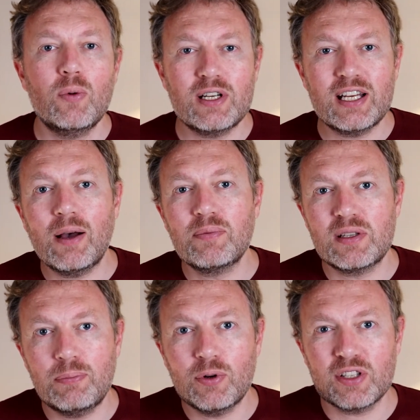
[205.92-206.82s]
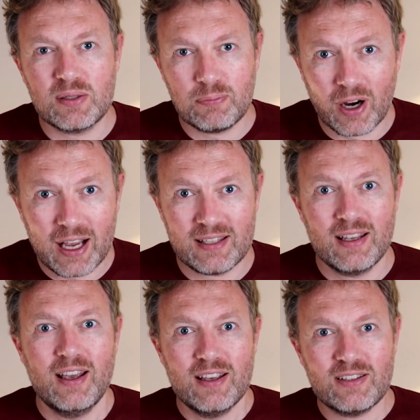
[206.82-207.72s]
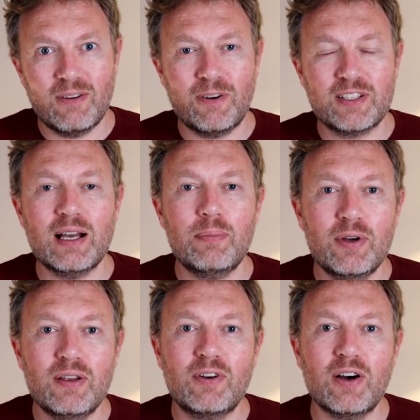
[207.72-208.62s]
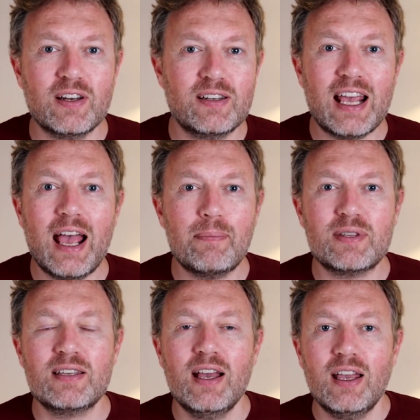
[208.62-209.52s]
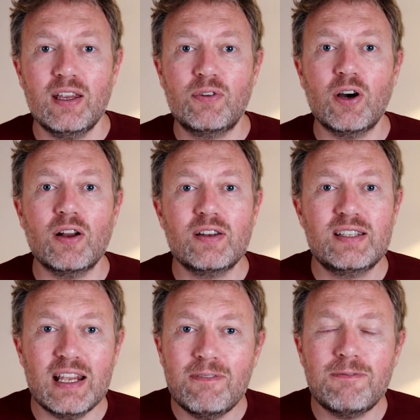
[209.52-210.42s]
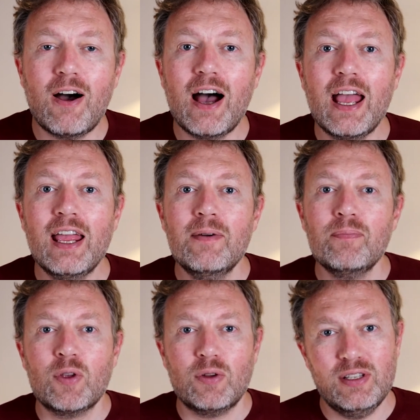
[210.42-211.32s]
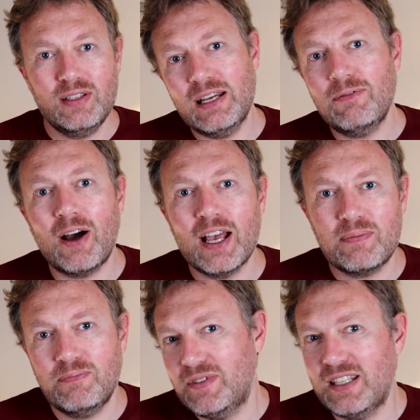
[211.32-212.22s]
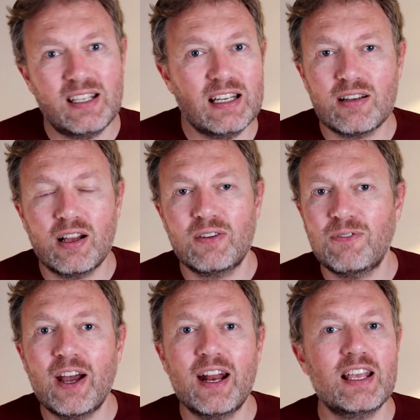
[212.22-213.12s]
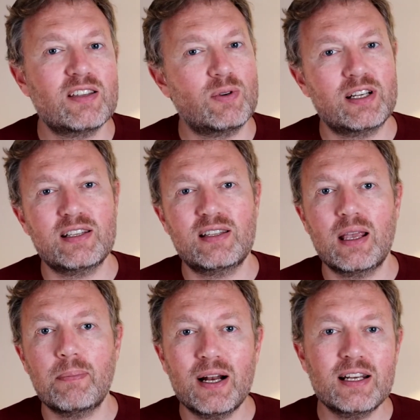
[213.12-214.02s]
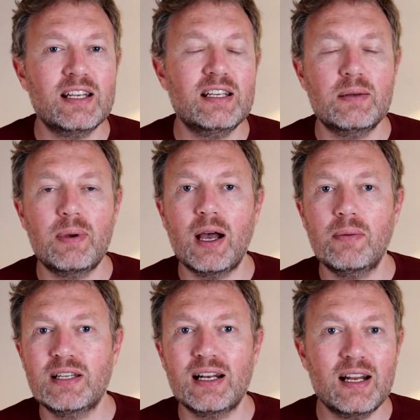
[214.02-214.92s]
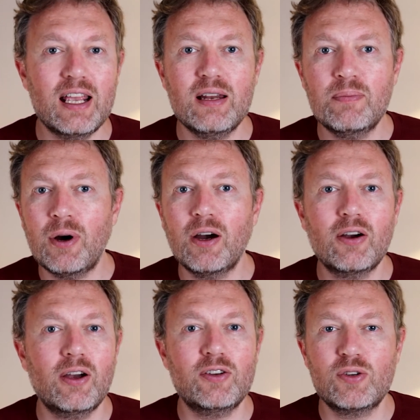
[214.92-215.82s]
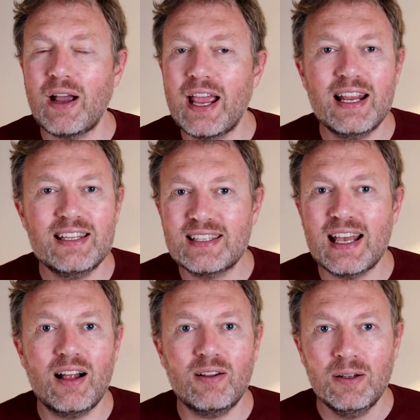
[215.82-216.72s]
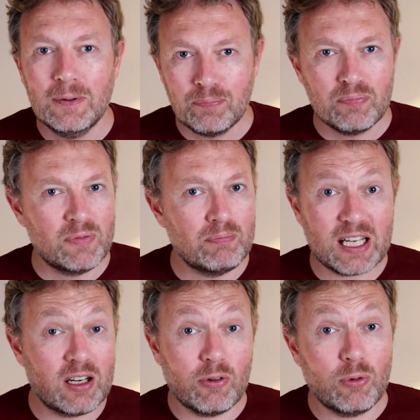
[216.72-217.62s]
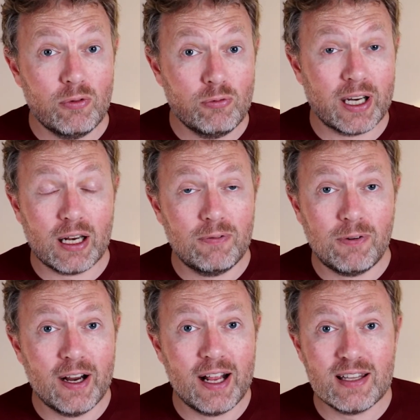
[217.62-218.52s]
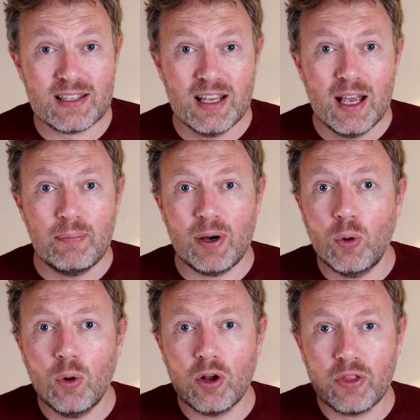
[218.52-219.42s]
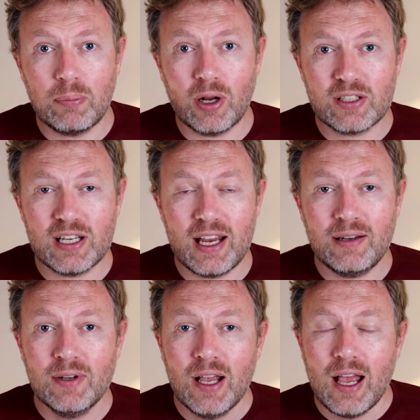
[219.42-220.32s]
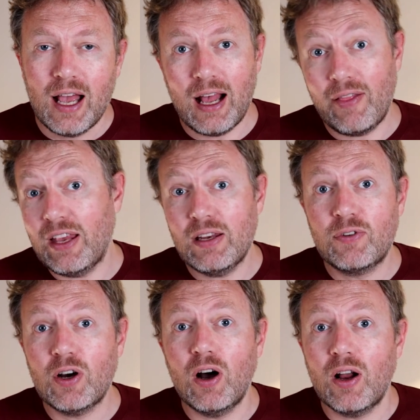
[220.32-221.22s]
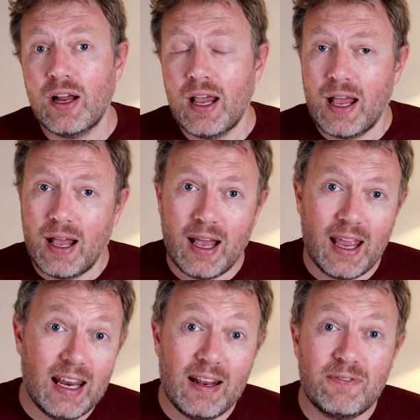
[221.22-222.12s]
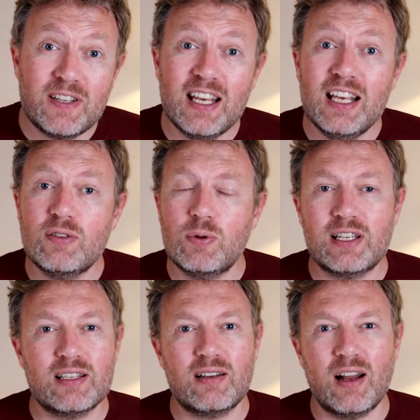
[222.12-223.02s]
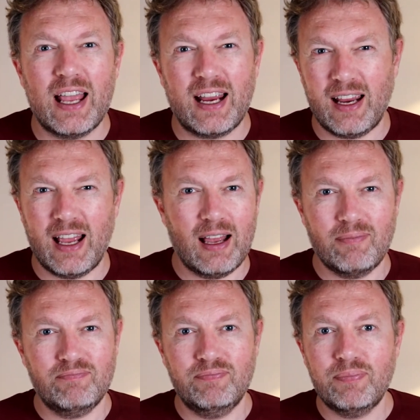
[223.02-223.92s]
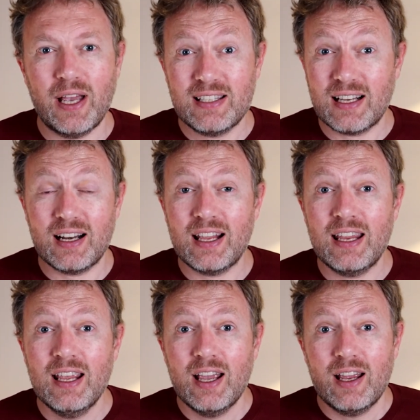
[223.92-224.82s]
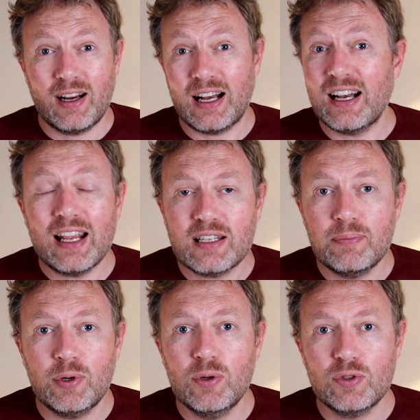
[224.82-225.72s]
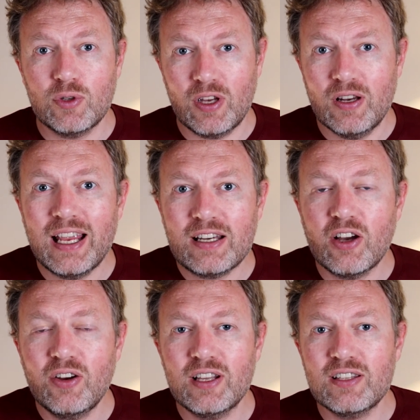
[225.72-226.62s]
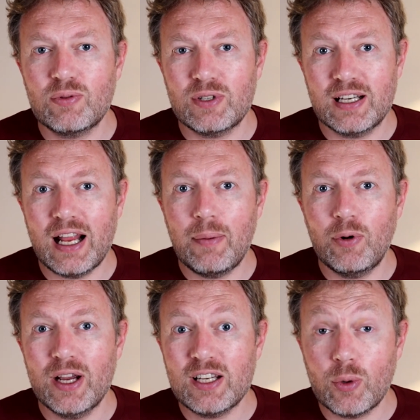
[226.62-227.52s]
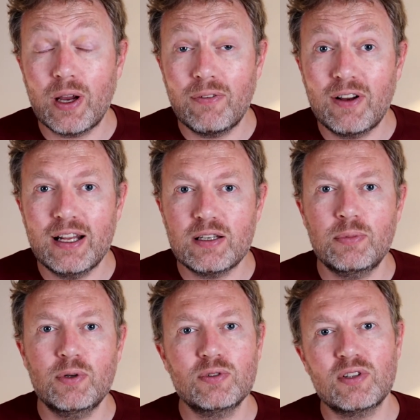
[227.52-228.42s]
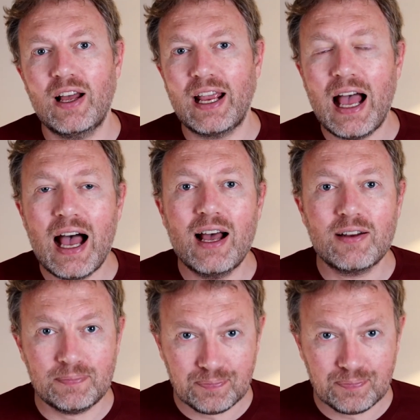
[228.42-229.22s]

which helps support its price. So for example, you've got dApps, you've got DeFi. DeFi is decentralized finance, which is the ability to be able to lend, borrow, trade, sell, much like regular finance, but all on the blockchain. Then you've got NFTs, which is like basically collectibles or unique tokens which enable issuing of collectibles like art,